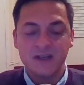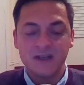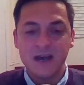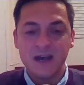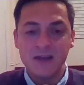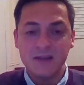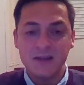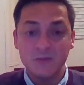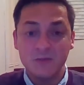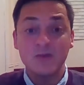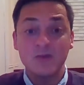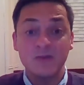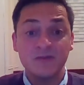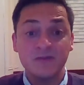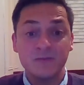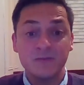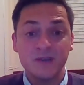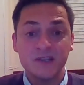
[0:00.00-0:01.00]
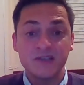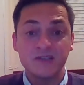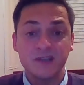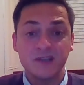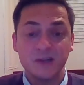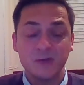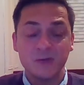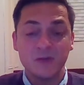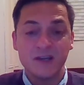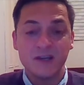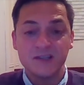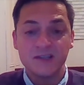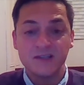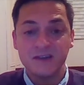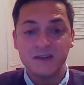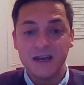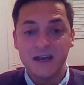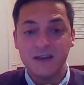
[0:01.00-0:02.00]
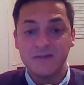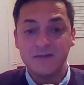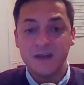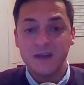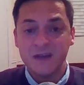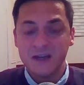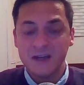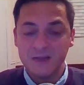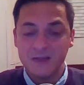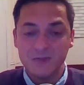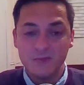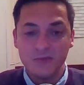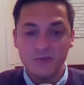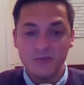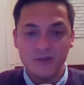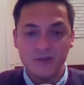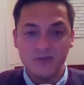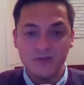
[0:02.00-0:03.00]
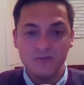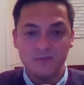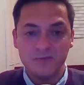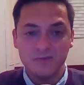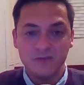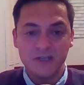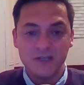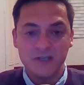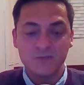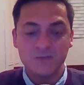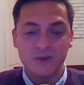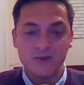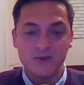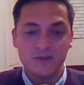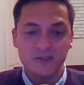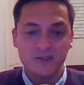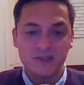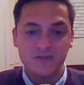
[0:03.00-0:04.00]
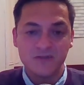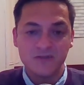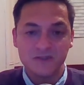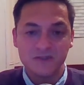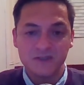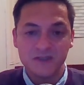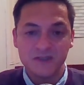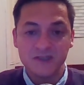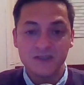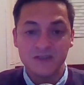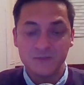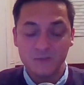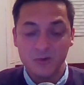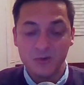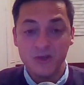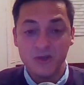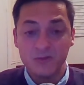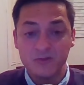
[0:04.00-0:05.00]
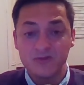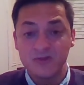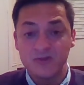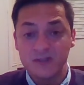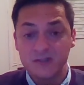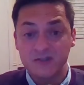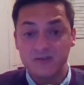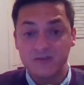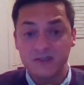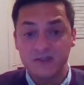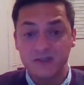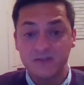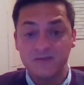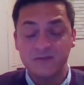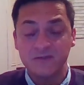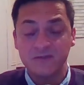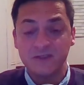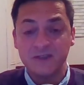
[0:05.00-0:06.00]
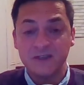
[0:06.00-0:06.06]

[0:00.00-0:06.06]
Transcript: and the more information and awareness you have, and the more you expose yourself to this, the more you will trust yourself,